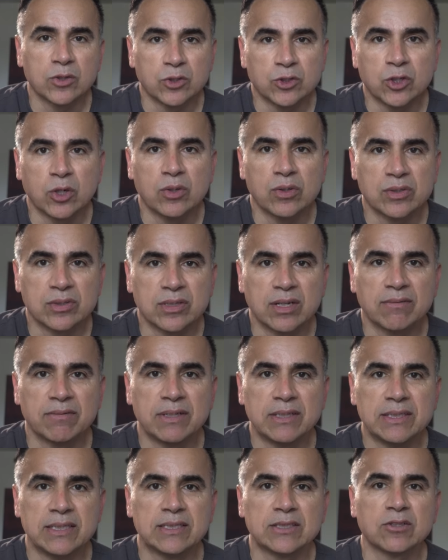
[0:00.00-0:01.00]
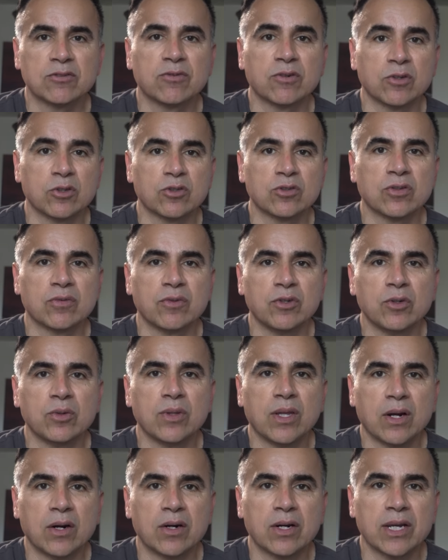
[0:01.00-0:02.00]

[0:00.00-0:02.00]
to show you stuff in detail for those of you that